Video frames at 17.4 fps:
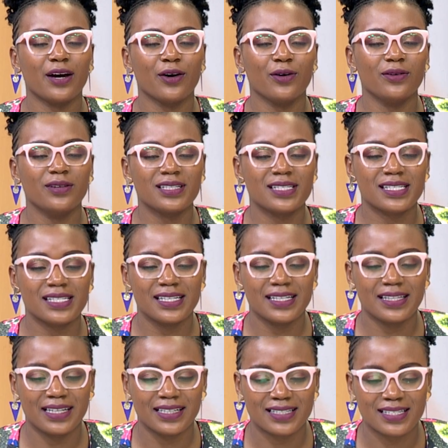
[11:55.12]
always say
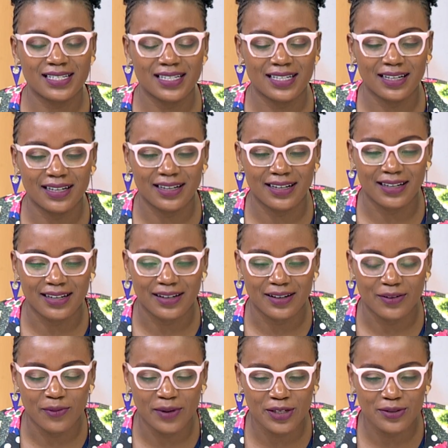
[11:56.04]

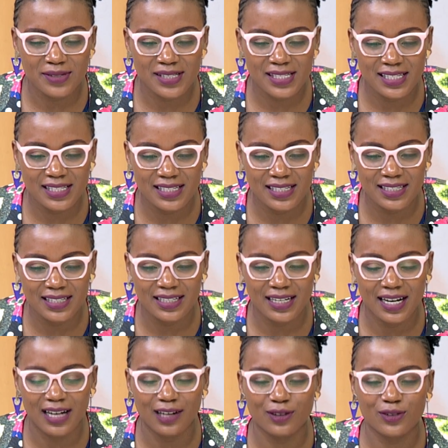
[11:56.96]
that when you see
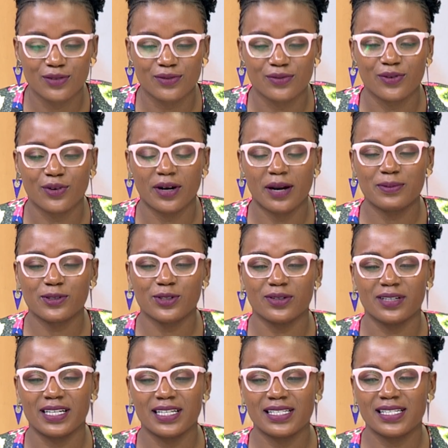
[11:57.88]
a lot of
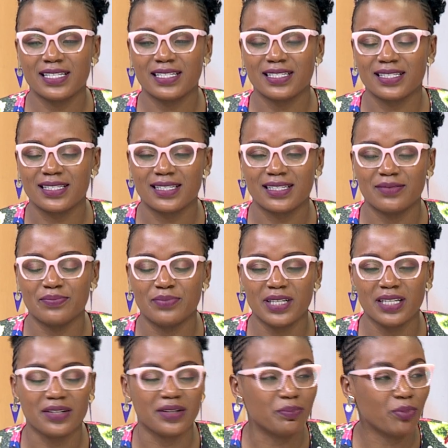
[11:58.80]
corruption cases
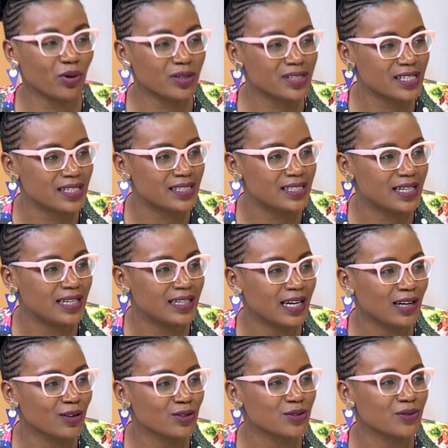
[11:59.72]
being reported and a
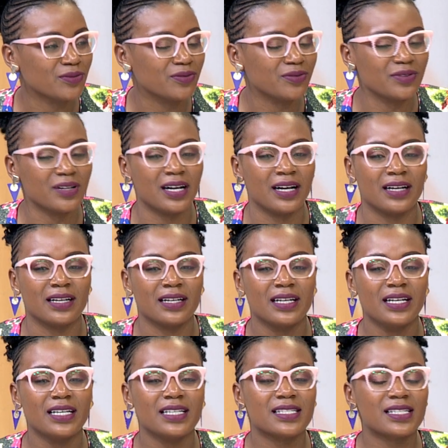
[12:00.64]
lot of
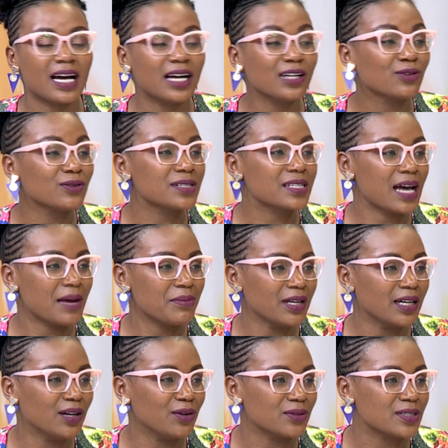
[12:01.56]
scandals
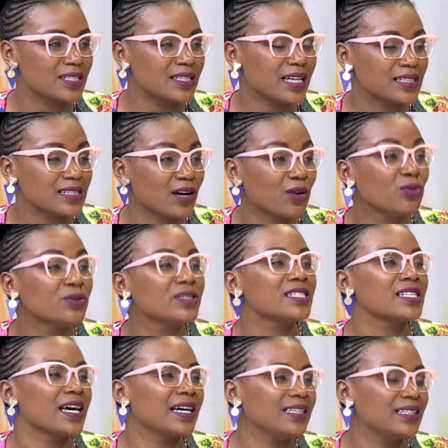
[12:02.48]
coming out, that's a good
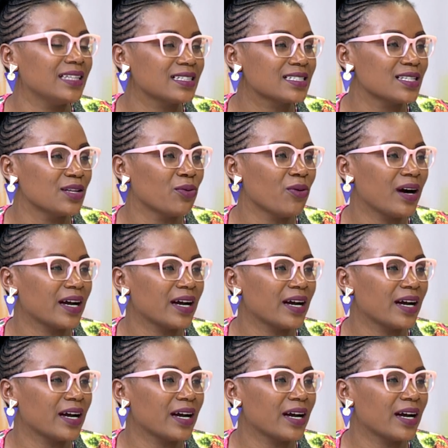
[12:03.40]
sign that the war